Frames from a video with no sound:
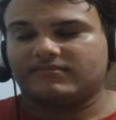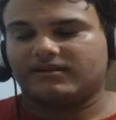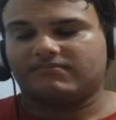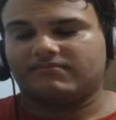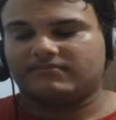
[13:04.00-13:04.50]

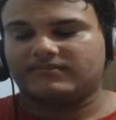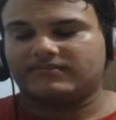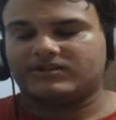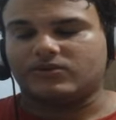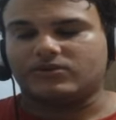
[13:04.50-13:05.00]
a
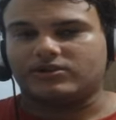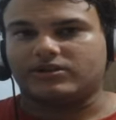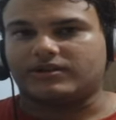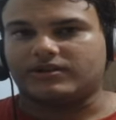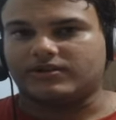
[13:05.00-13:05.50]
so
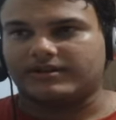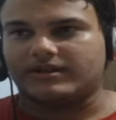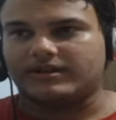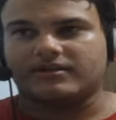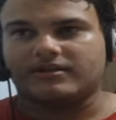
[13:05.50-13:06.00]
good
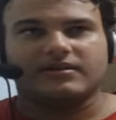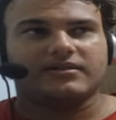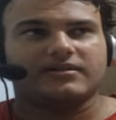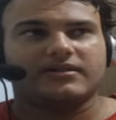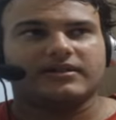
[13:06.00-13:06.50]
cook,
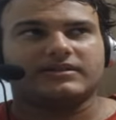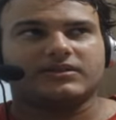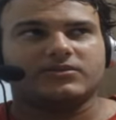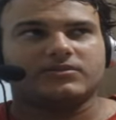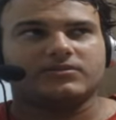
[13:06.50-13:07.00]
like
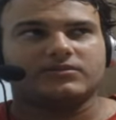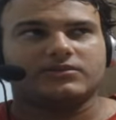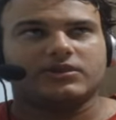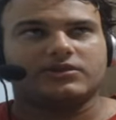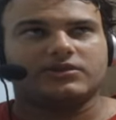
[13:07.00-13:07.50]
so
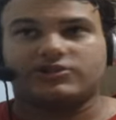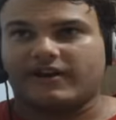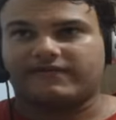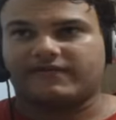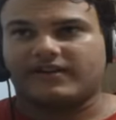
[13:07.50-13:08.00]
good
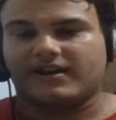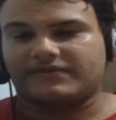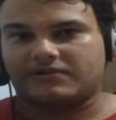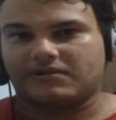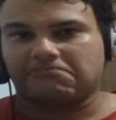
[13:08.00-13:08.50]
chef
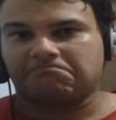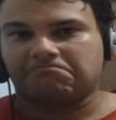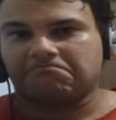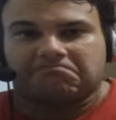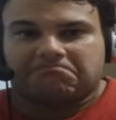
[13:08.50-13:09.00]
after all.
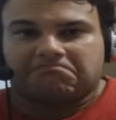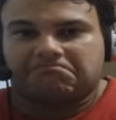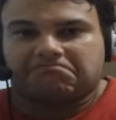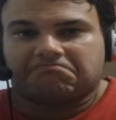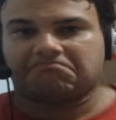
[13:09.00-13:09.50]

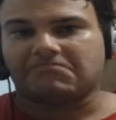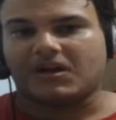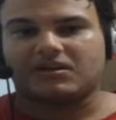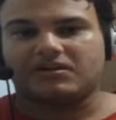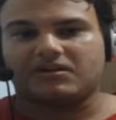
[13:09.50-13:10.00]

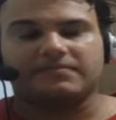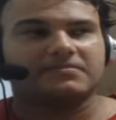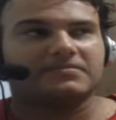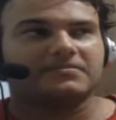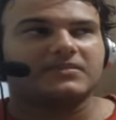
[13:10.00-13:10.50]
I don't know.
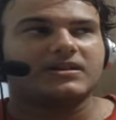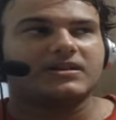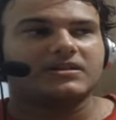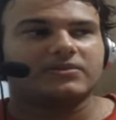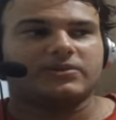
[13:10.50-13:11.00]

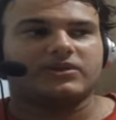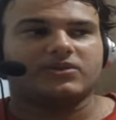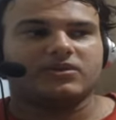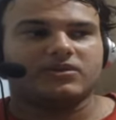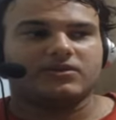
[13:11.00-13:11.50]

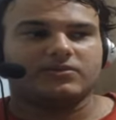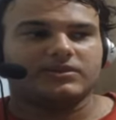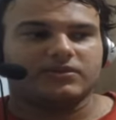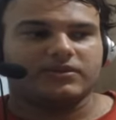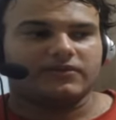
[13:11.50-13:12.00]
We
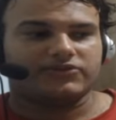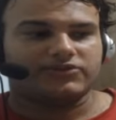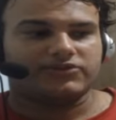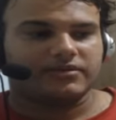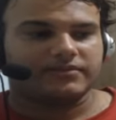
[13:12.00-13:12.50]
don't know for
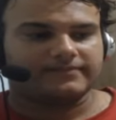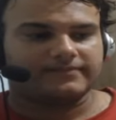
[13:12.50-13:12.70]
sure.